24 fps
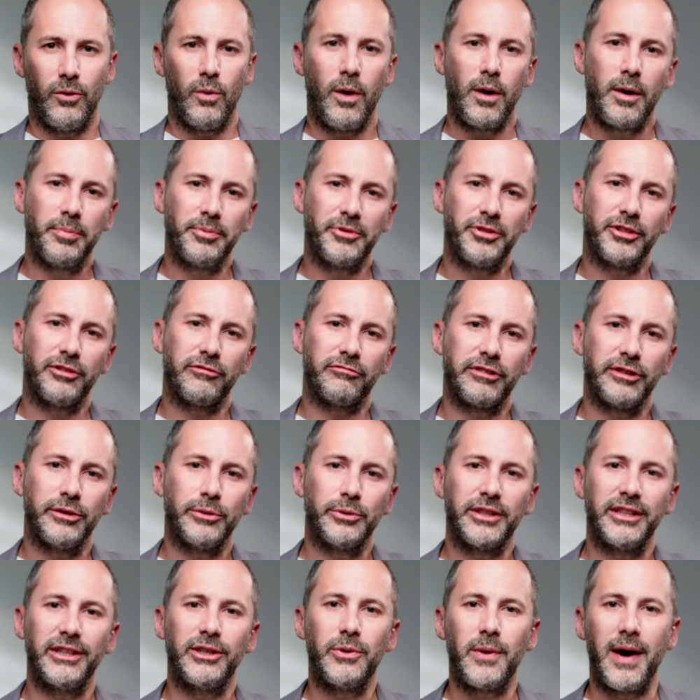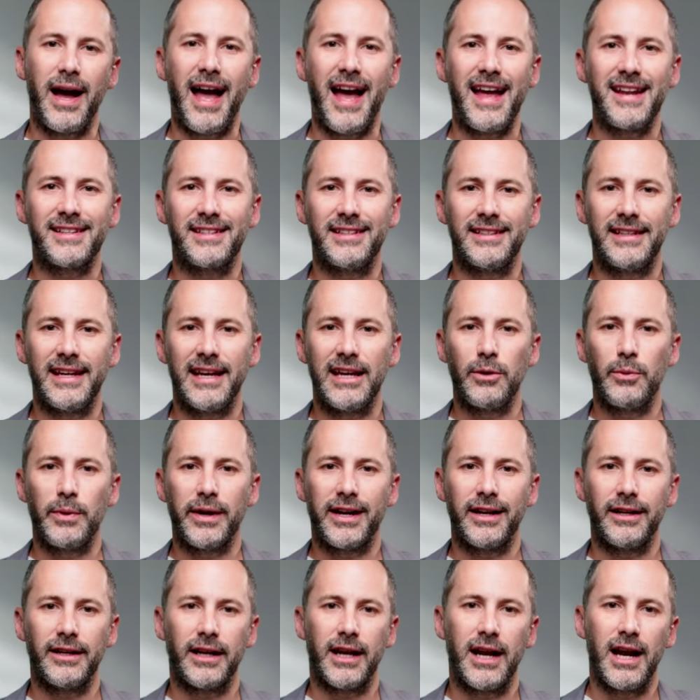Welcome to The Real Deal, and today we're
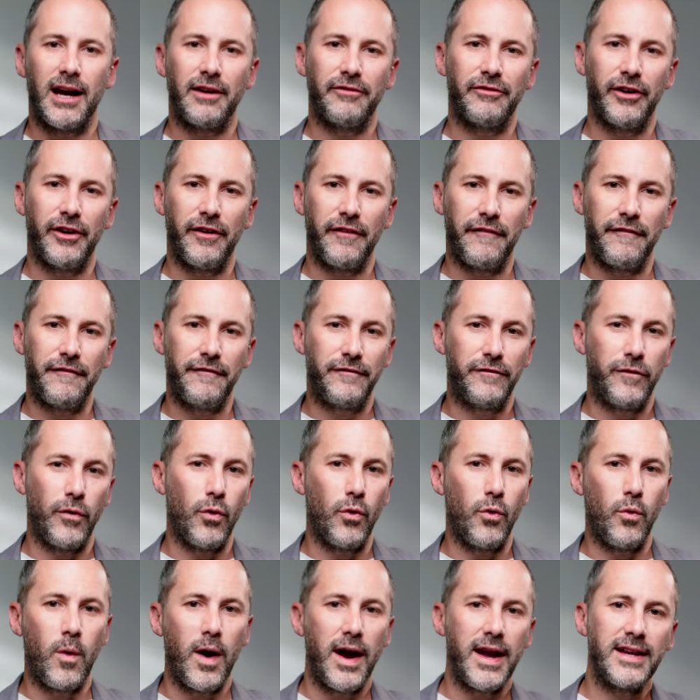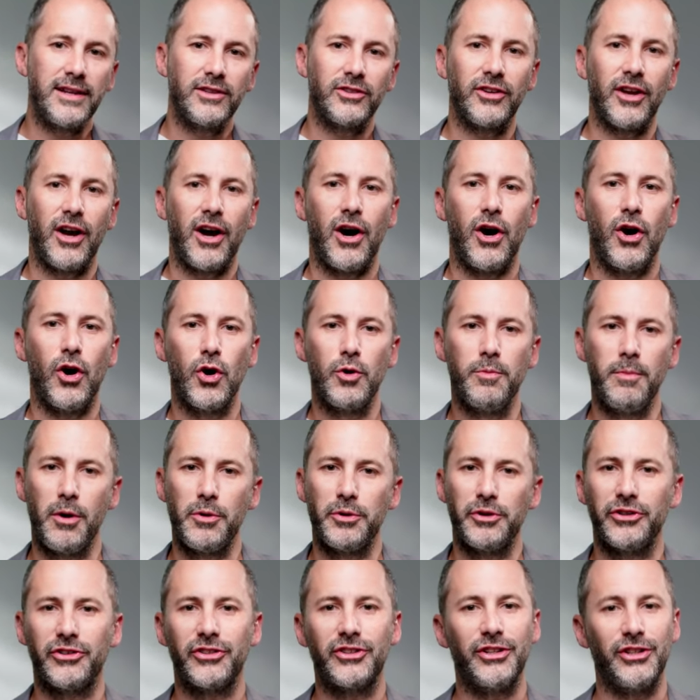going to cover four ways
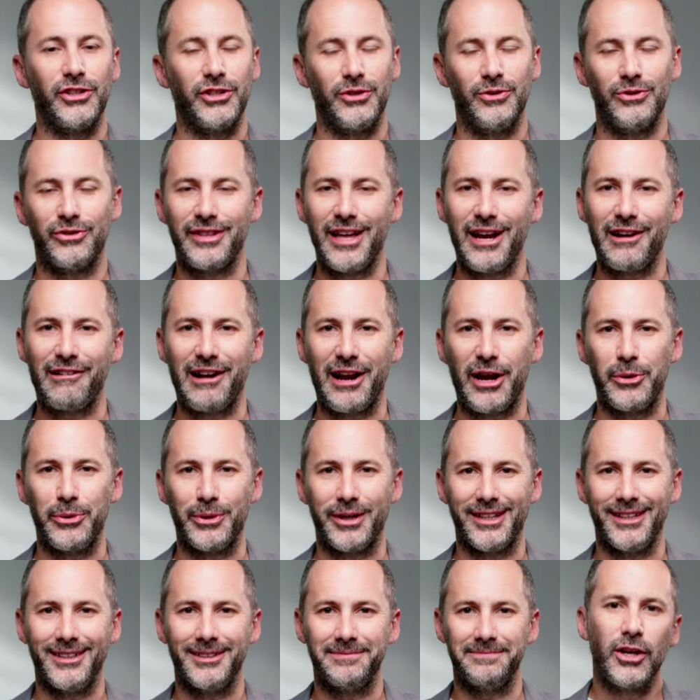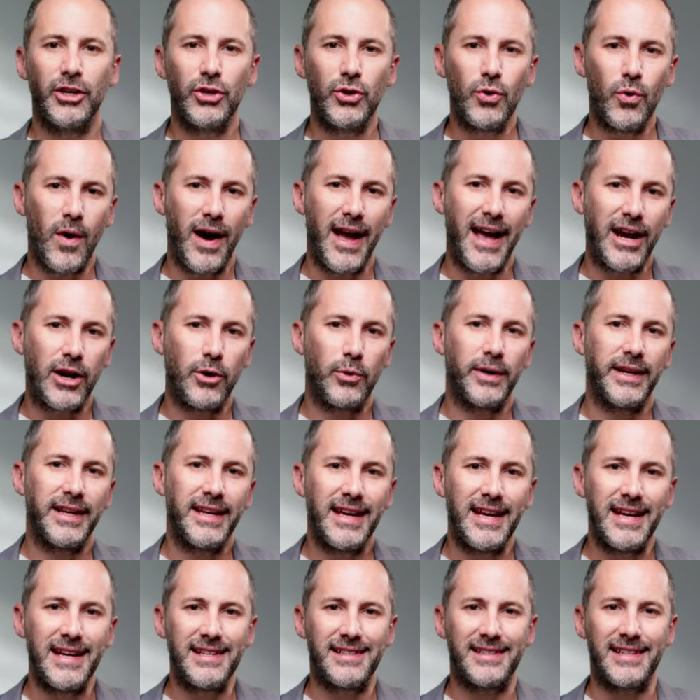homeowners can use their equity. Your
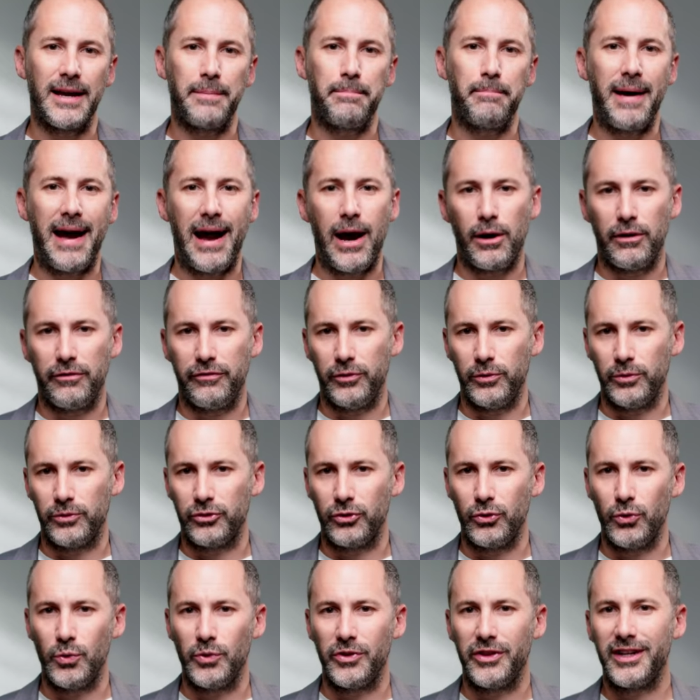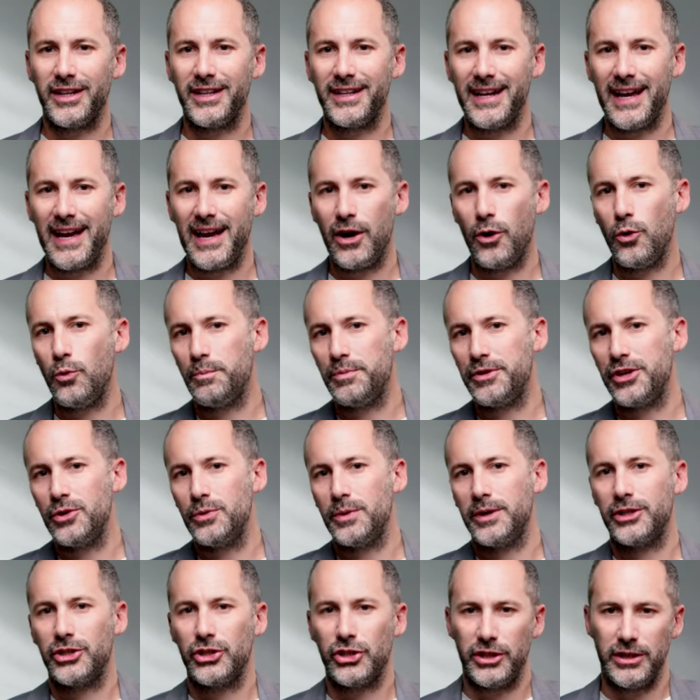equity is a powerful tool that can help
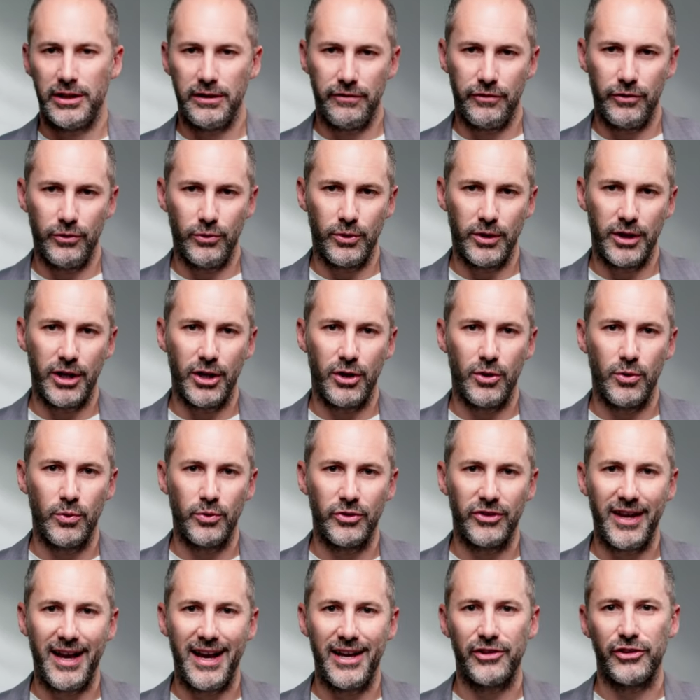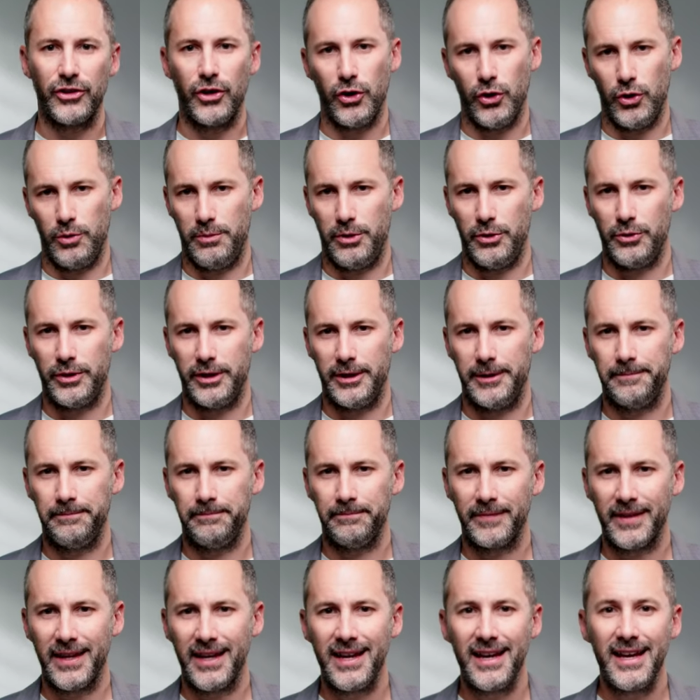you achieve your goals as a homeowner,
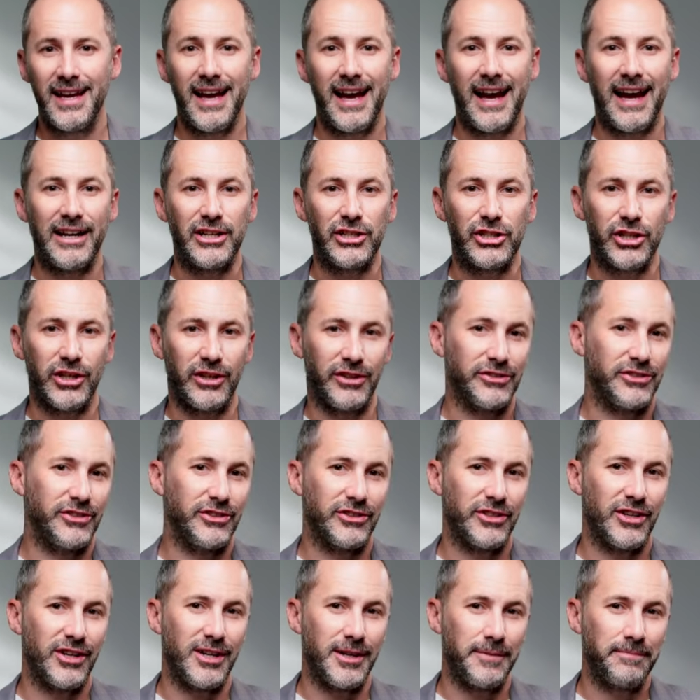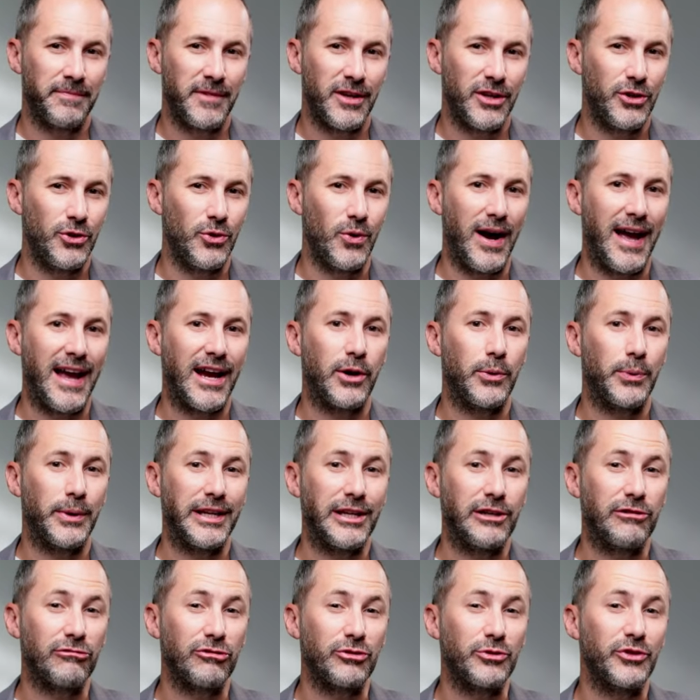and chances are your
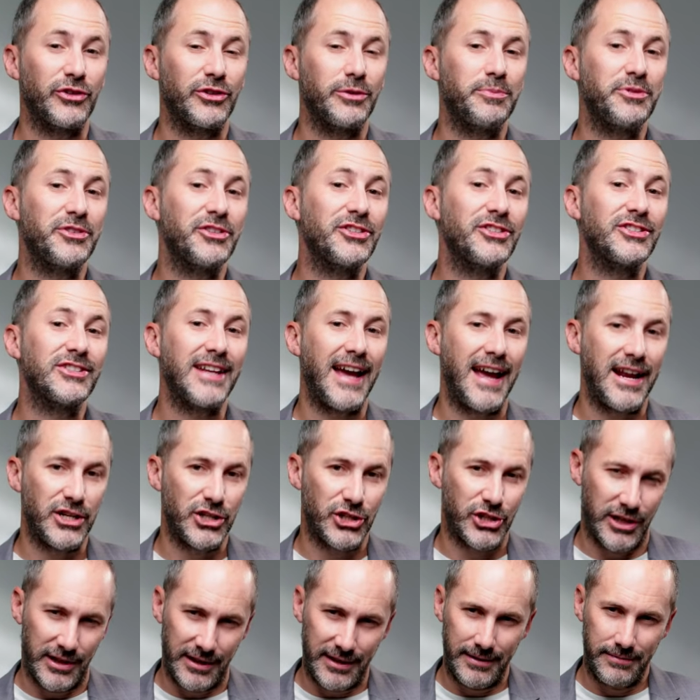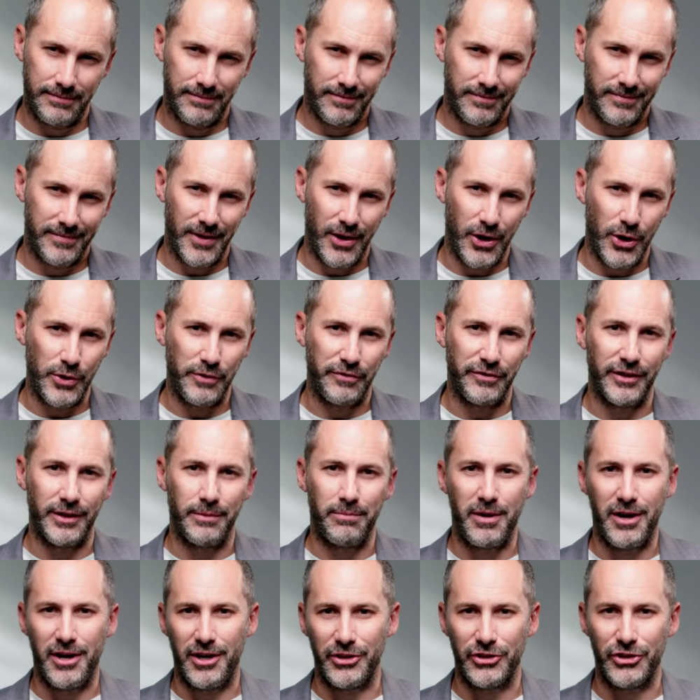equity grew substantially over the
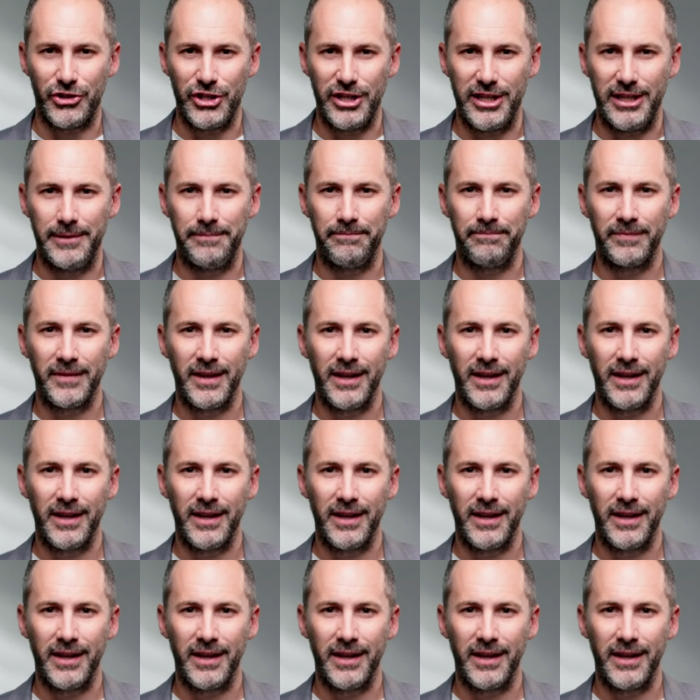past year.